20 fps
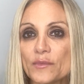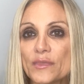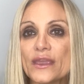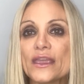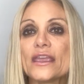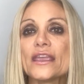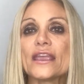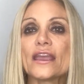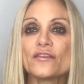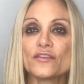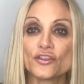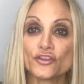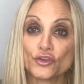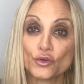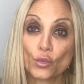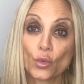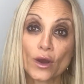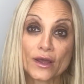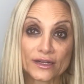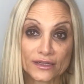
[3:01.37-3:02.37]
B, and then you
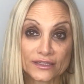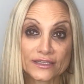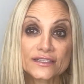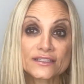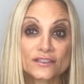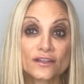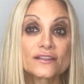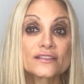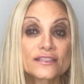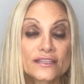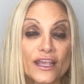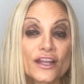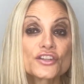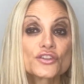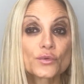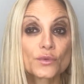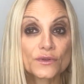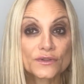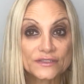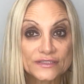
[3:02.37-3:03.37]
want to list on
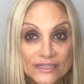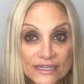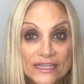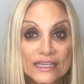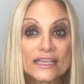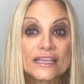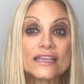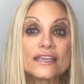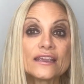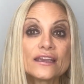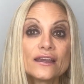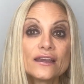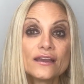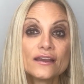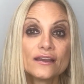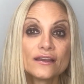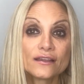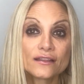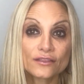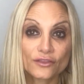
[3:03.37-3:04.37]
Schedule D
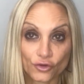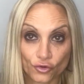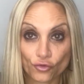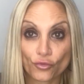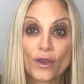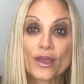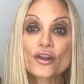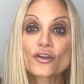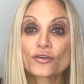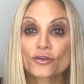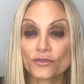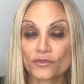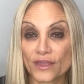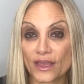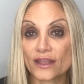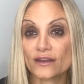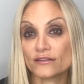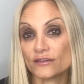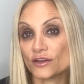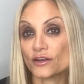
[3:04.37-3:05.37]
the creditor
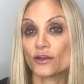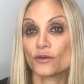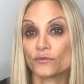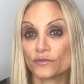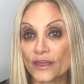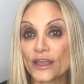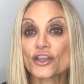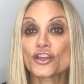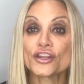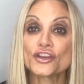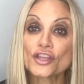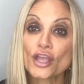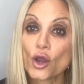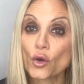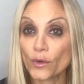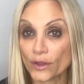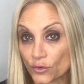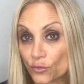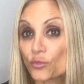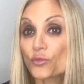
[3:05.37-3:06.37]
that, you know, that can go
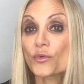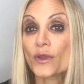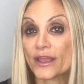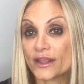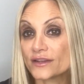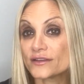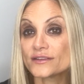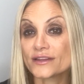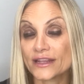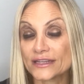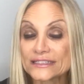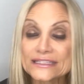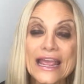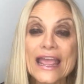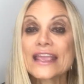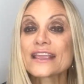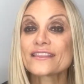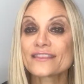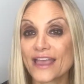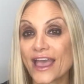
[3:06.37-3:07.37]
and, and, and
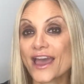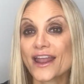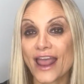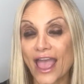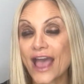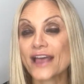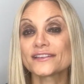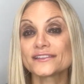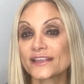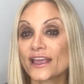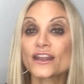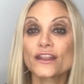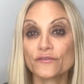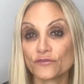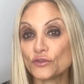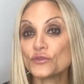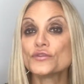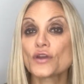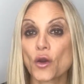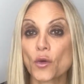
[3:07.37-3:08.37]
take that asset if
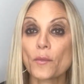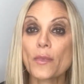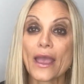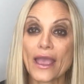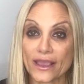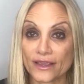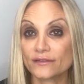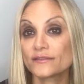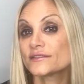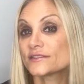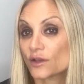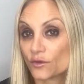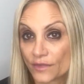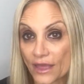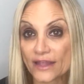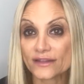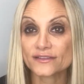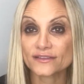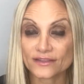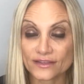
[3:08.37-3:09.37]
you don't pay. So
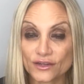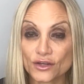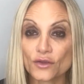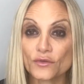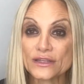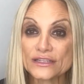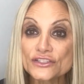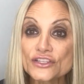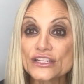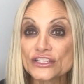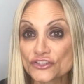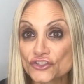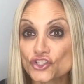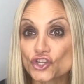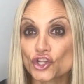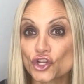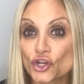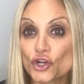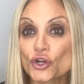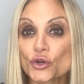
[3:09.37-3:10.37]
that's, you know, it's, it's
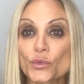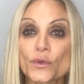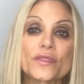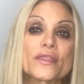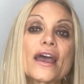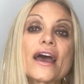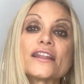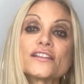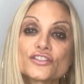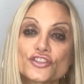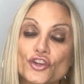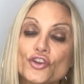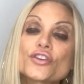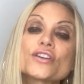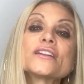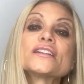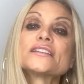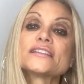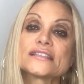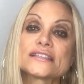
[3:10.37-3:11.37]
secured with that. So you're
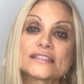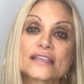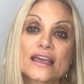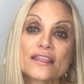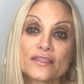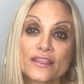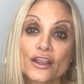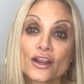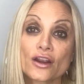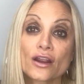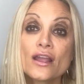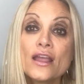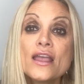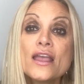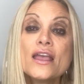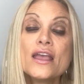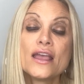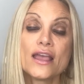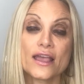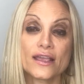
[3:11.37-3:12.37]
going to list that there
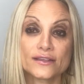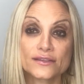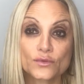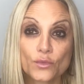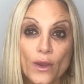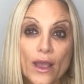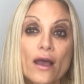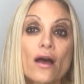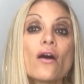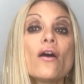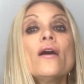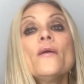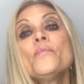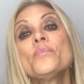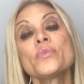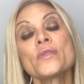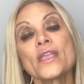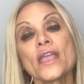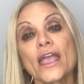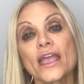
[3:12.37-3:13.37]
as well.
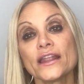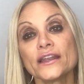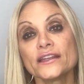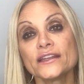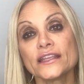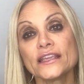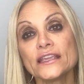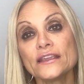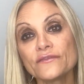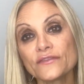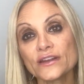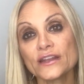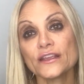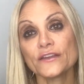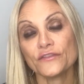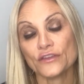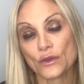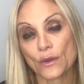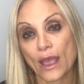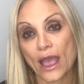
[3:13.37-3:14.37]
And even
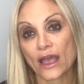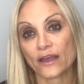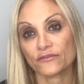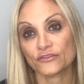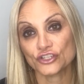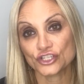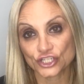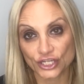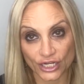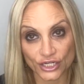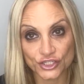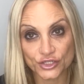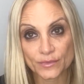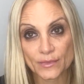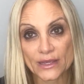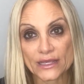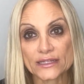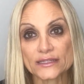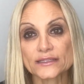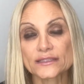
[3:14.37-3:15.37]
if you have
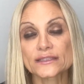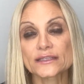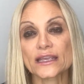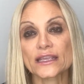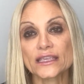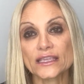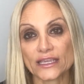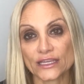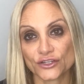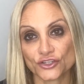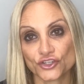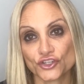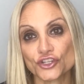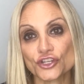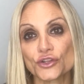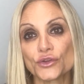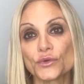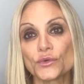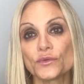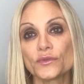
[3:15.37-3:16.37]
judgments against
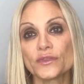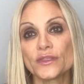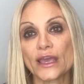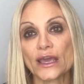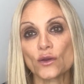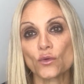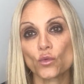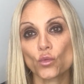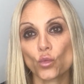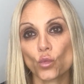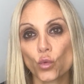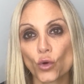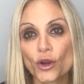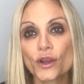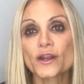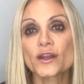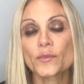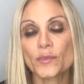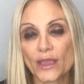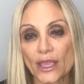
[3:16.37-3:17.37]
you that we're
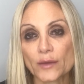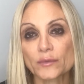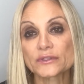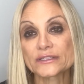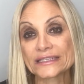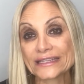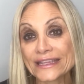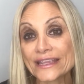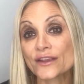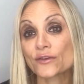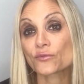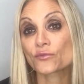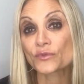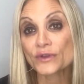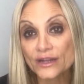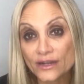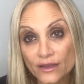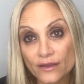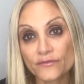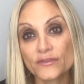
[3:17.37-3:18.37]
going to be able to get
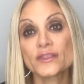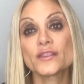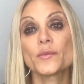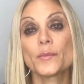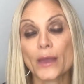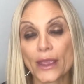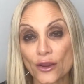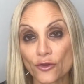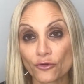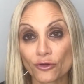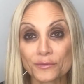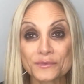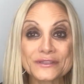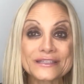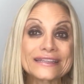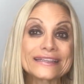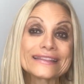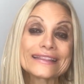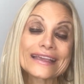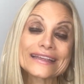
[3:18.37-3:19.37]
rid of in the
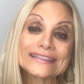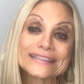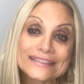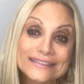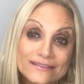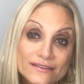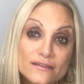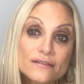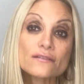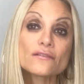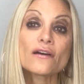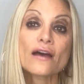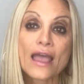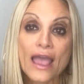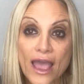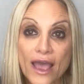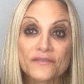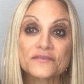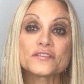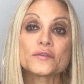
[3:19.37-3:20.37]
bankruptcy, they still
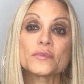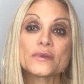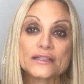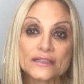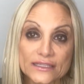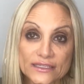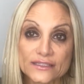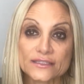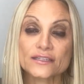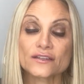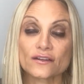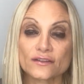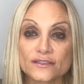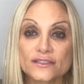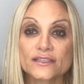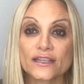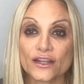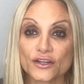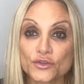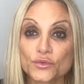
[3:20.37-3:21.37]
have to be listed on
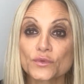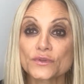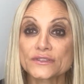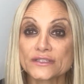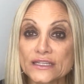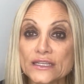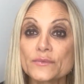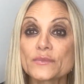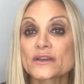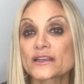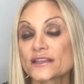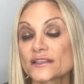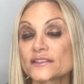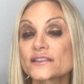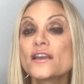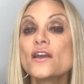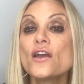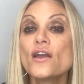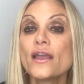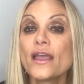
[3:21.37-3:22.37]
Schedule D because
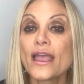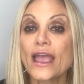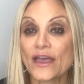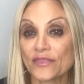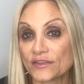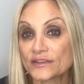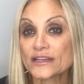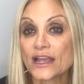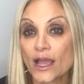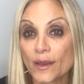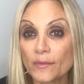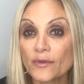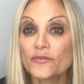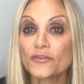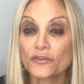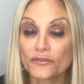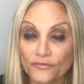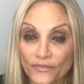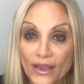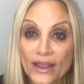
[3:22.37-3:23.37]
at the time of
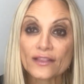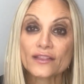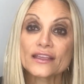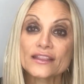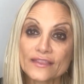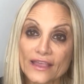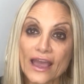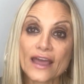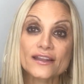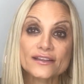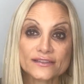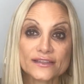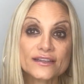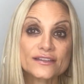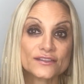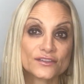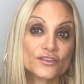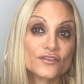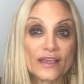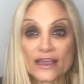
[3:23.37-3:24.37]
your filing, that is
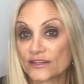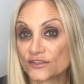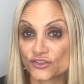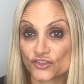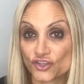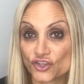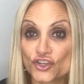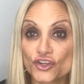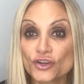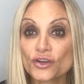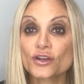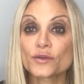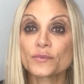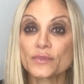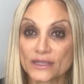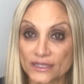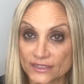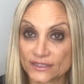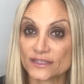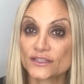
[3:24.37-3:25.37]
a, that's secured
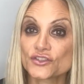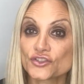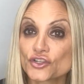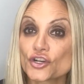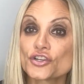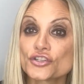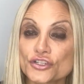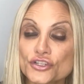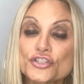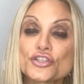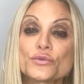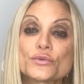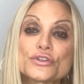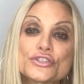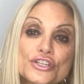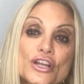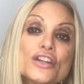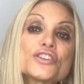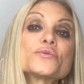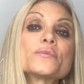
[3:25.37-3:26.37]
because it's turned into a
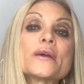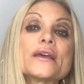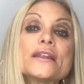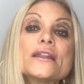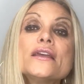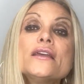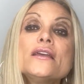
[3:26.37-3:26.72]
judgment.